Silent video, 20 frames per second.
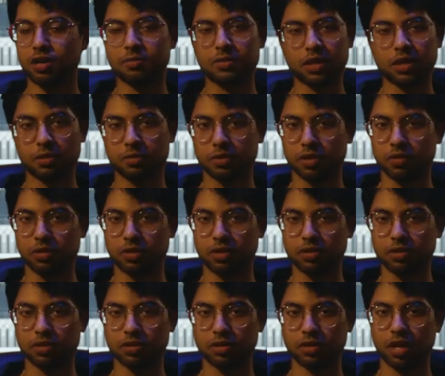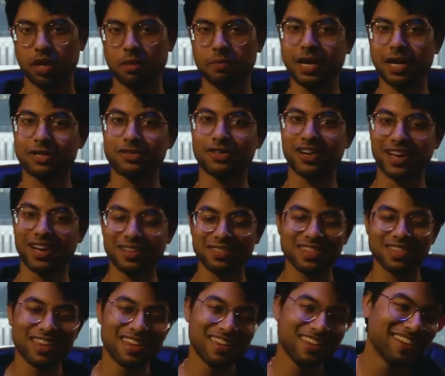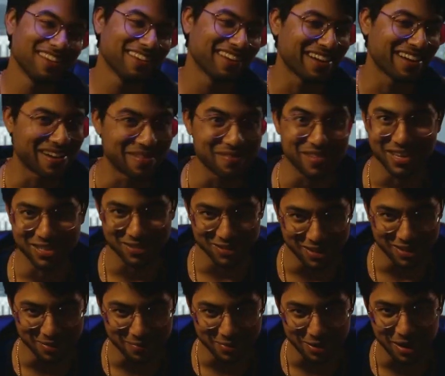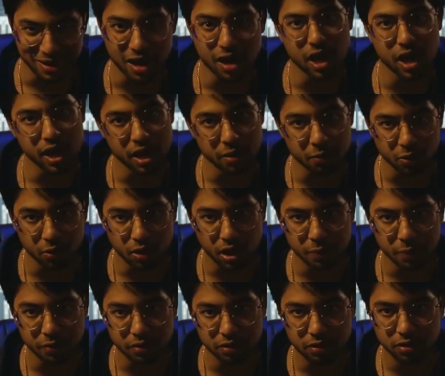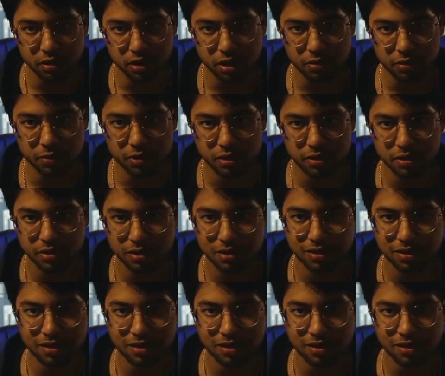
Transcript: I'm trying to be a, I'm not trying, I'm not trying to be. I am a rapper. You know what I mean?